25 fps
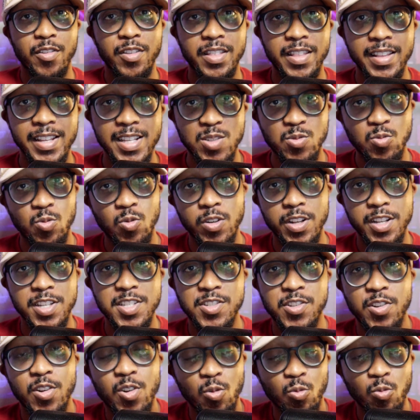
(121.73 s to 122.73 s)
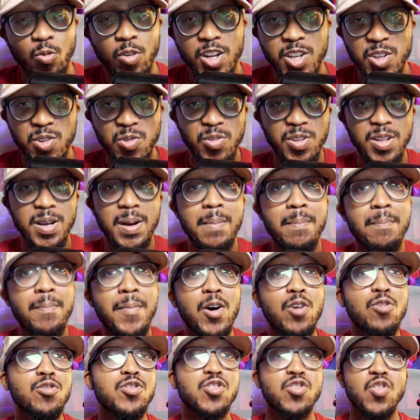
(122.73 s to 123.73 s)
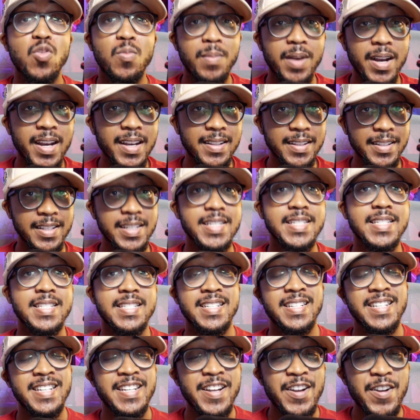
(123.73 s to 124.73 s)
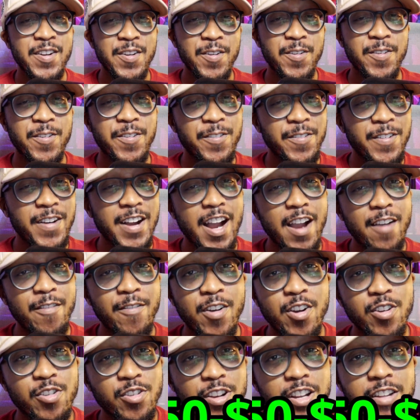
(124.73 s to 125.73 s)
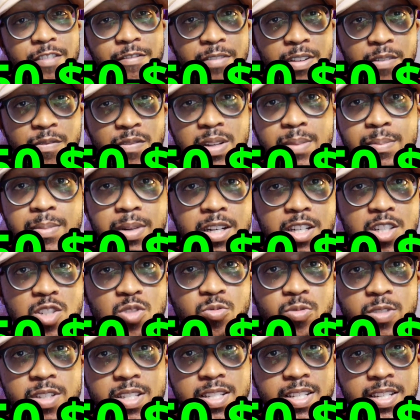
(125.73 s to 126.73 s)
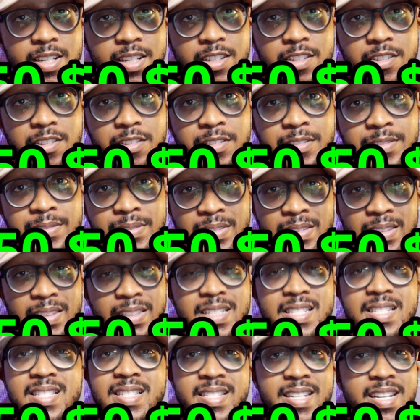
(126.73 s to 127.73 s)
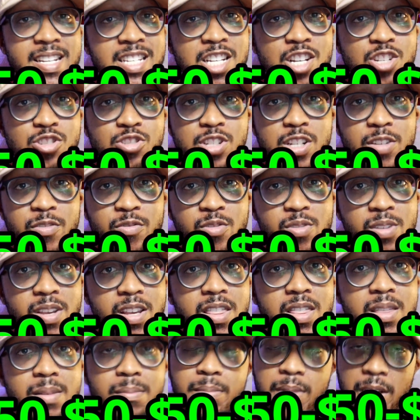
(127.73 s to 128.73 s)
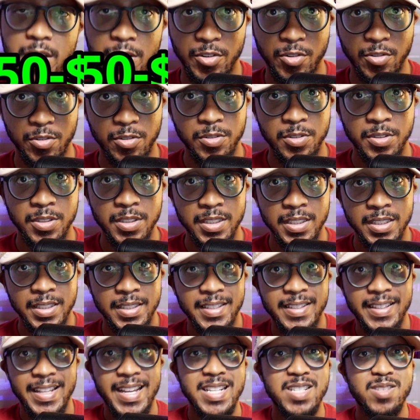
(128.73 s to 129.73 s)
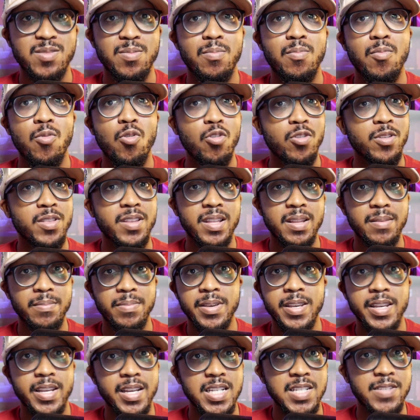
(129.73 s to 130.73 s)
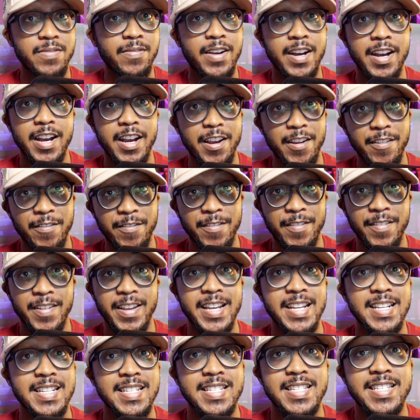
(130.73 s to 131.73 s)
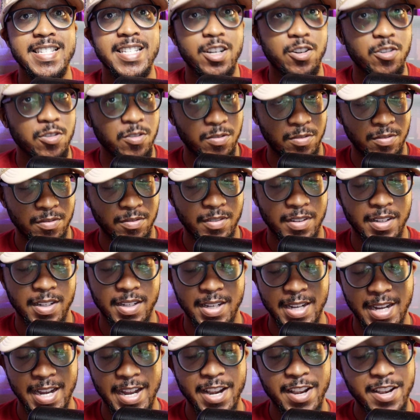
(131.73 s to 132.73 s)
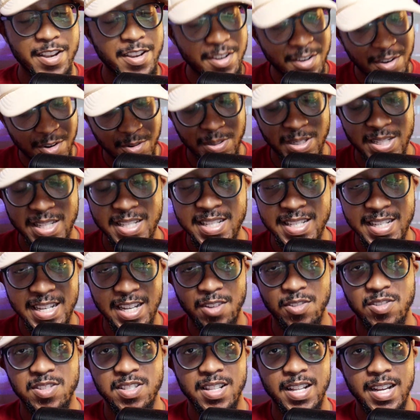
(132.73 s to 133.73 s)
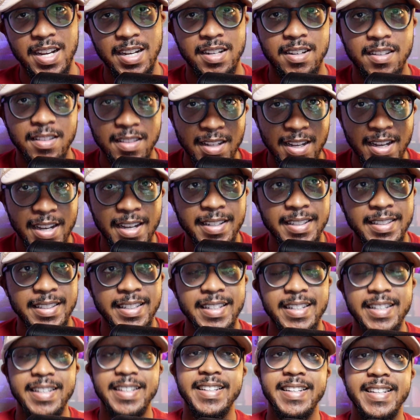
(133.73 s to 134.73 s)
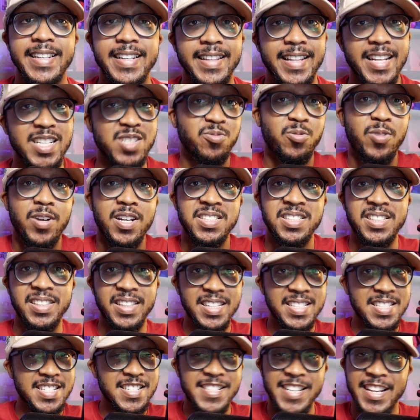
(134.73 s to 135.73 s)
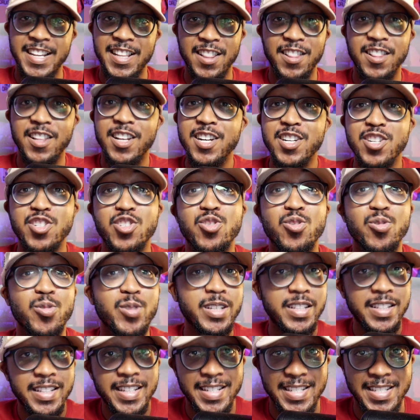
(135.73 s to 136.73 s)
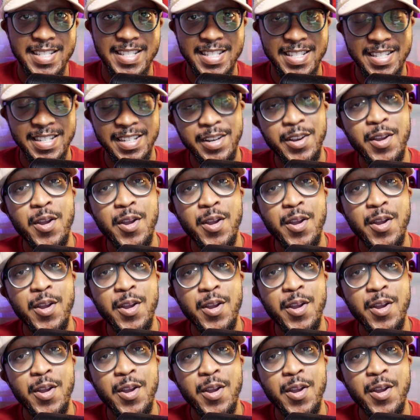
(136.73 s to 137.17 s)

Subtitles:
this one is going to run you the most on my list. $550 retail, $600 if you get the bundle. That's more than the PS5 itself. I know it sounds like a lot, and again, that's why I said this is a luxury list.